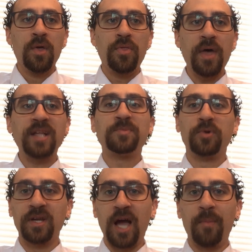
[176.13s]
That's
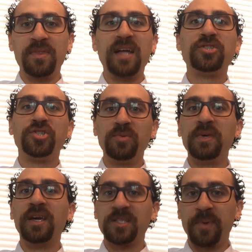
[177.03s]
pretty common. That should
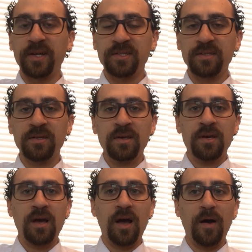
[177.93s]
be expected.
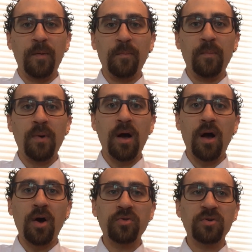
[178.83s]

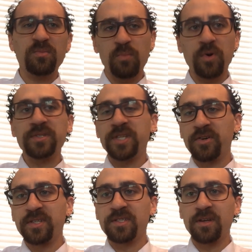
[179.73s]
Other more serious